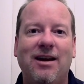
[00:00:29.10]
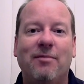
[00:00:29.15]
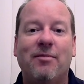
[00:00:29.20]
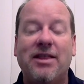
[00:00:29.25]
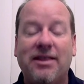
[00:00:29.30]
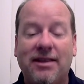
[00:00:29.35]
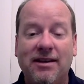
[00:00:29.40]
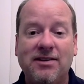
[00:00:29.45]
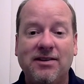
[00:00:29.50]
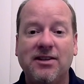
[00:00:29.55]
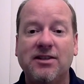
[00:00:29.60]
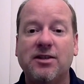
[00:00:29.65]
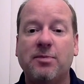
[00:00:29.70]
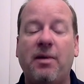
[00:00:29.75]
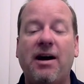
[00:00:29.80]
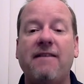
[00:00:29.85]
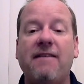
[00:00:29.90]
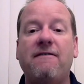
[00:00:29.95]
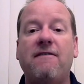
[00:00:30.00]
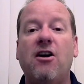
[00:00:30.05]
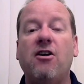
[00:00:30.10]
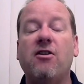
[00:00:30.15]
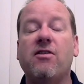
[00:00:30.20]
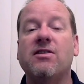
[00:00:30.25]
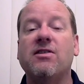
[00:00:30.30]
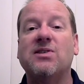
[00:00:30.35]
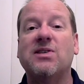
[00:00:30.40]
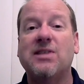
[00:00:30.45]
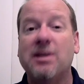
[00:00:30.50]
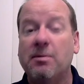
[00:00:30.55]
But this is by far
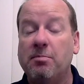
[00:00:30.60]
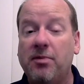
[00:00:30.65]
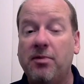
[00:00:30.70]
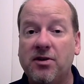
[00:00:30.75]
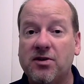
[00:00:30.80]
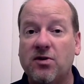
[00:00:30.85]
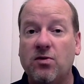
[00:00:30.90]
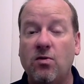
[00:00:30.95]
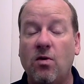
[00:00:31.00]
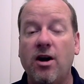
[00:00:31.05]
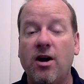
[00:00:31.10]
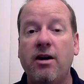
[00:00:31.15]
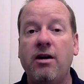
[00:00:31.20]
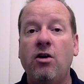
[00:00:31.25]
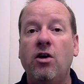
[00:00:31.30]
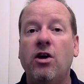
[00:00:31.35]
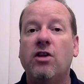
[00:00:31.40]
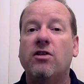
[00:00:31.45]
the simplest one,